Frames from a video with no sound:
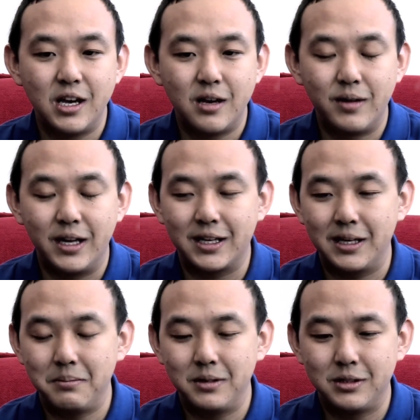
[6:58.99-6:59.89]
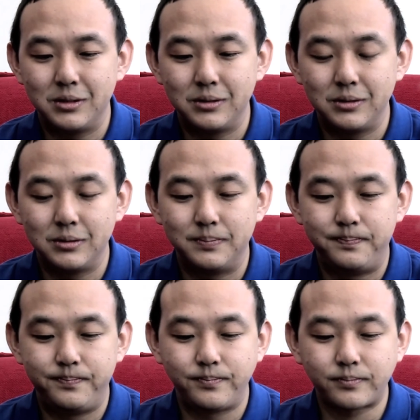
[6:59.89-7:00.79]
When I came into
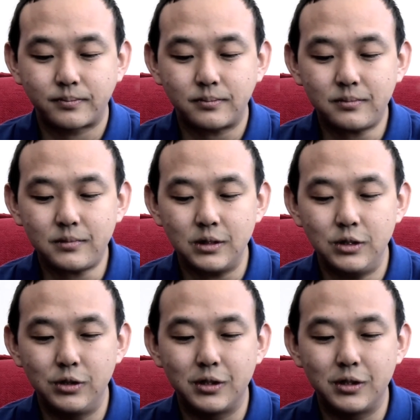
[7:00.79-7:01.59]
UK,